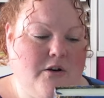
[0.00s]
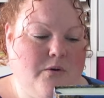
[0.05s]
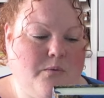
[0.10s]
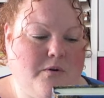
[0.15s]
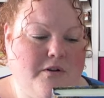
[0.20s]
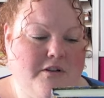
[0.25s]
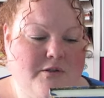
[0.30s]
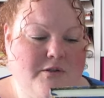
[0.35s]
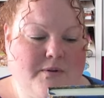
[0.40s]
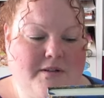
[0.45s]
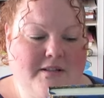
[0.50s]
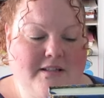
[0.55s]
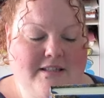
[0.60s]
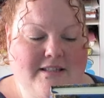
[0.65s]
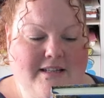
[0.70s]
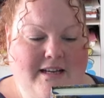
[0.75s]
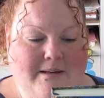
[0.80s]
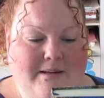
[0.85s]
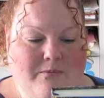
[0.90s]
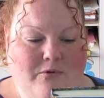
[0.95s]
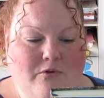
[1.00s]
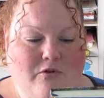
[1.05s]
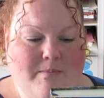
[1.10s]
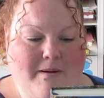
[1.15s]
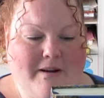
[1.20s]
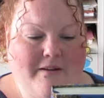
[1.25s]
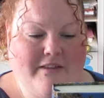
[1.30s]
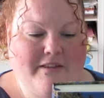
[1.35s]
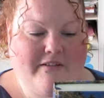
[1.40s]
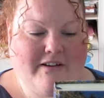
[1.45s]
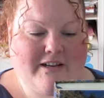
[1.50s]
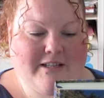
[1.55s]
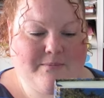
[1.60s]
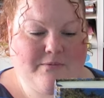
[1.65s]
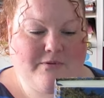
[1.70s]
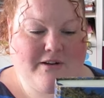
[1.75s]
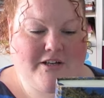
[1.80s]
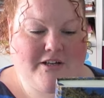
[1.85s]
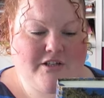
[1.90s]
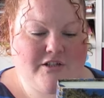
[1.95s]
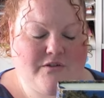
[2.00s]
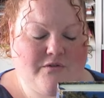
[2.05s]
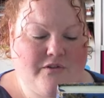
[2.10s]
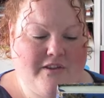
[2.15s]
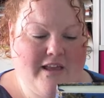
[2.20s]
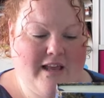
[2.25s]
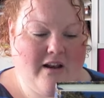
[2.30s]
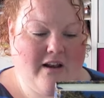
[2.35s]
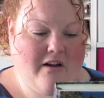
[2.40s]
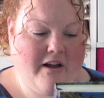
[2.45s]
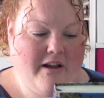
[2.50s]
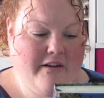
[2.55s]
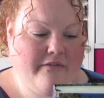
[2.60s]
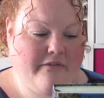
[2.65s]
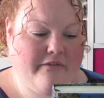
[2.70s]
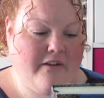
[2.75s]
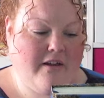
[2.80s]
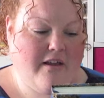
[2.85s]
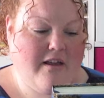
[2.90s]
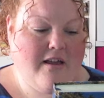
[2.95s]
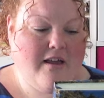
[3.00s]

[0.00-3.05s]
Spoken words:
Want to understand more about their aspirations for their life?